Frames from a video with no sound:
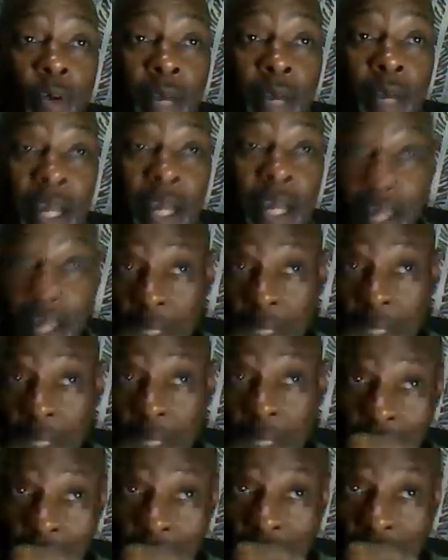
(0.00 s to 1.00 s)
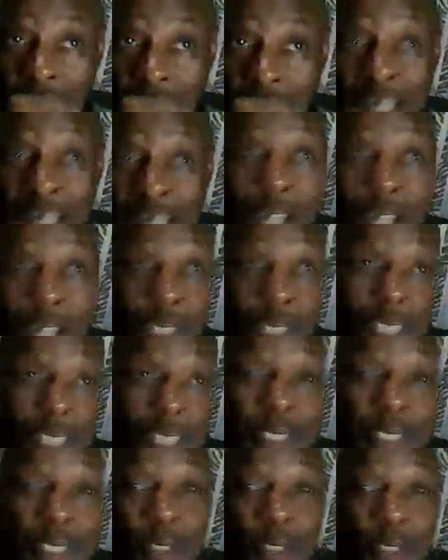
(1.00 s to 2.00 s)

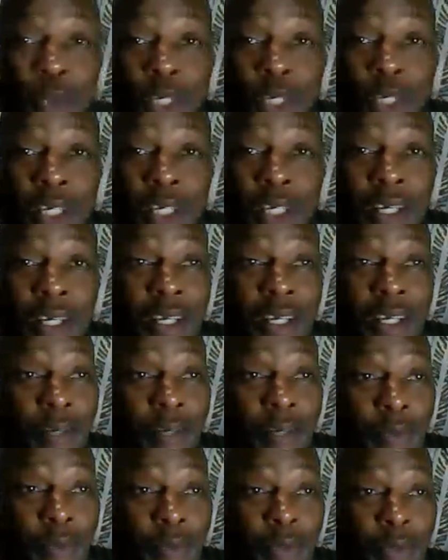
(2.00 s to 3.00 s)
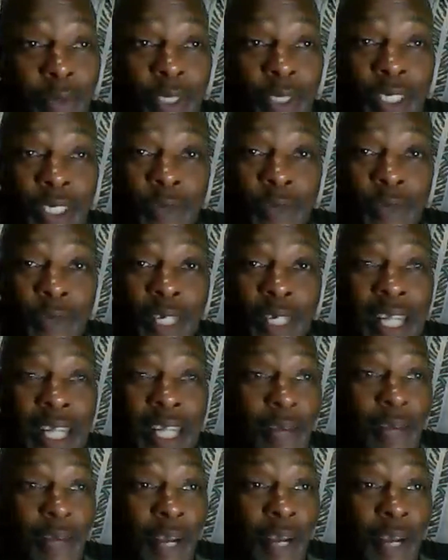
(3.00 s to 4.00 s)
163 promotions in one
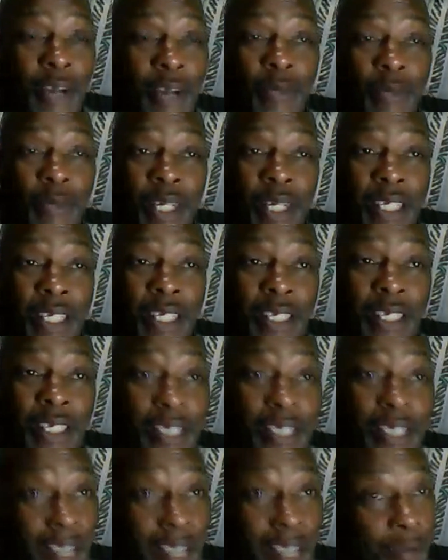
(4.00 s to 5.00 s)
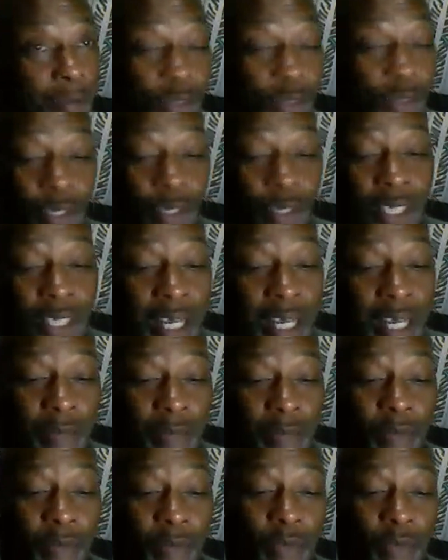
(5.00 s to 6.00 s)
day record, but I'm sure in
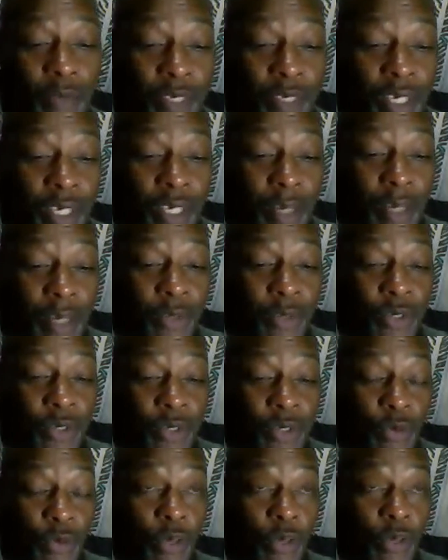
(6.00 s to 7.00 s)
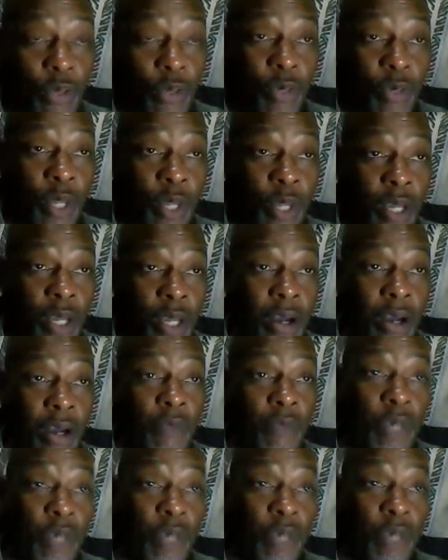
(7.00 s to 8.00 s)
time, if the numbers are growing the way they
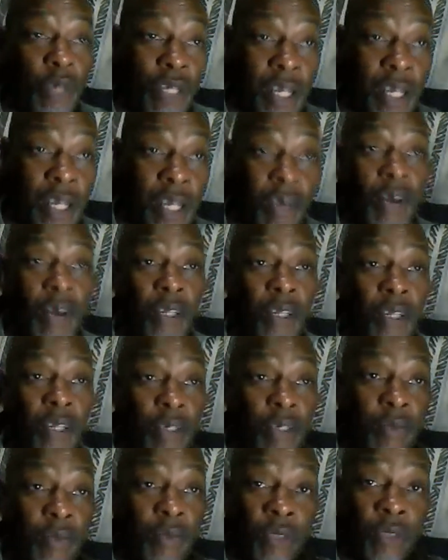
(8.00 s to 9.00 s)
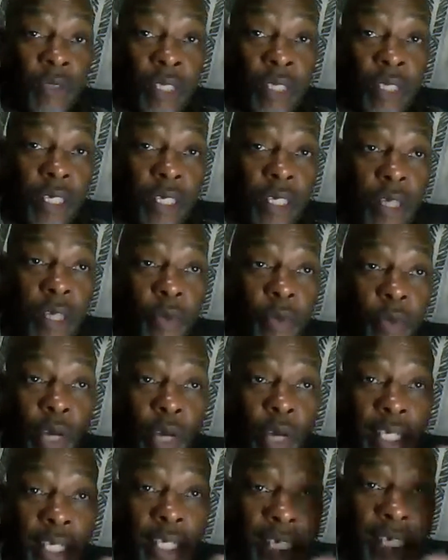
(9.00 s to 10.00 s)
are, if you connect all of the temple
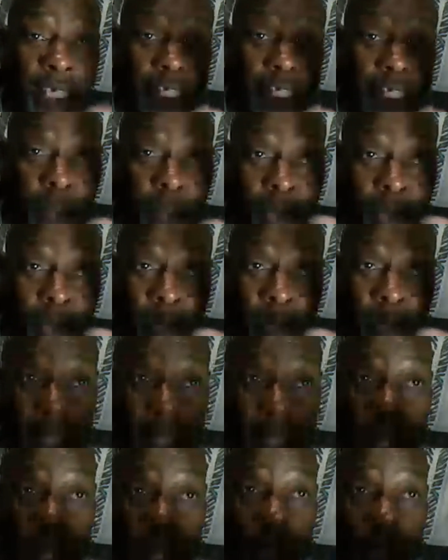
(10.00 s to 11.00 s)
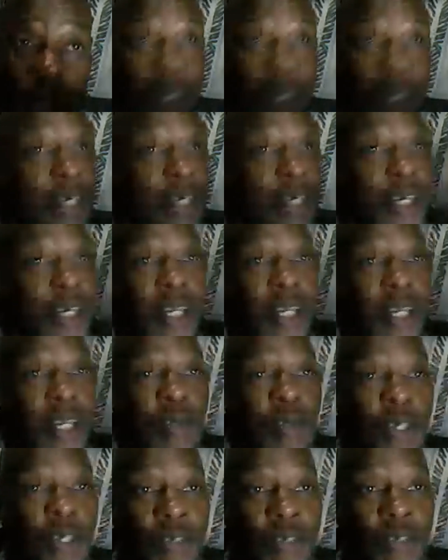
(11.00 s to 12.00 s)
organizations and put them together, they
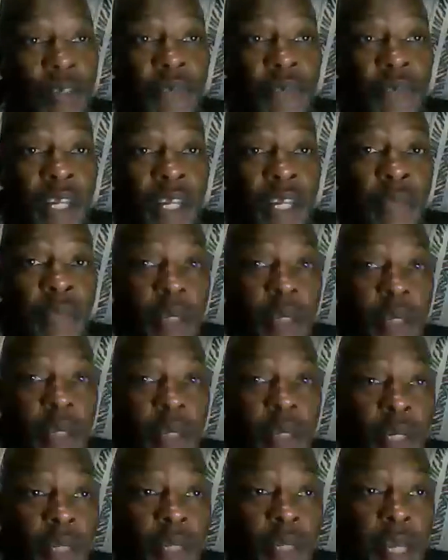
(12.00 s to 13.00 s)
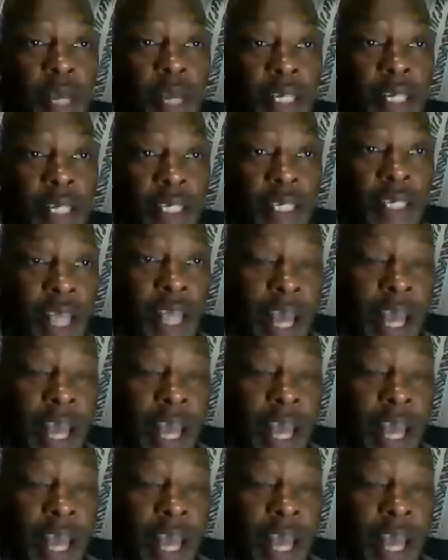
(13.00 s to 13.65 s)
would have defeated me. But back